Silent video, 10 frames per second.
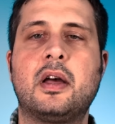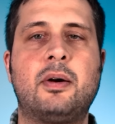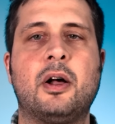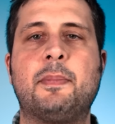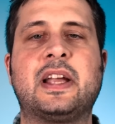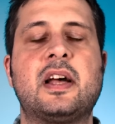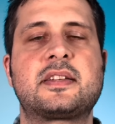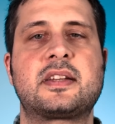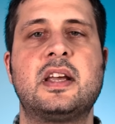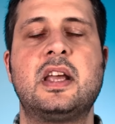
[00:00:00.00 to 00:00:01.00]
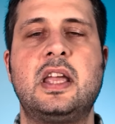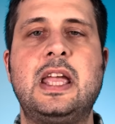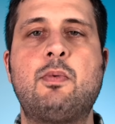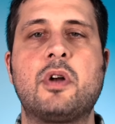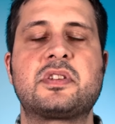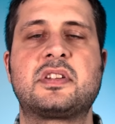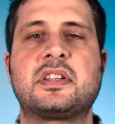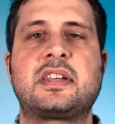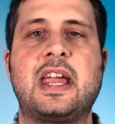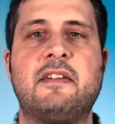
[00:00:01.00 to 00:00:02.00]
Well, because he wants to
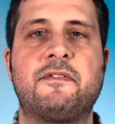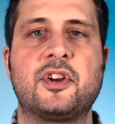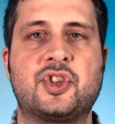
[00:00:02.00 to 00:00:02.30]
save the